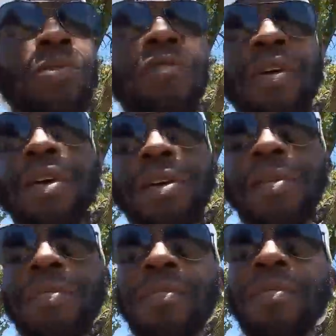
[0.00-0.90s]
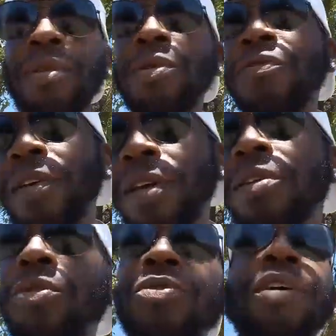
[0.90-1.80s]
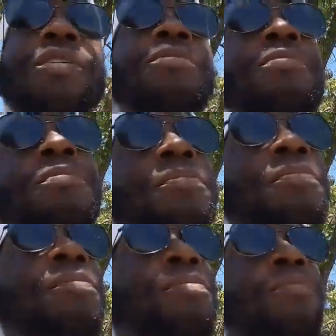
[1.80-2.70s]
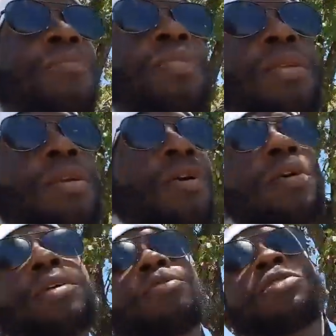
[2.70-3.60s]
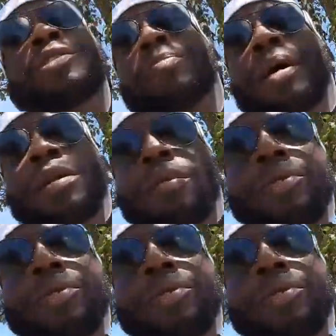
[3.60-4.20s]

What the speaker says: Who's fake? Who's fake? Who's real? All you gotta do is just sit back and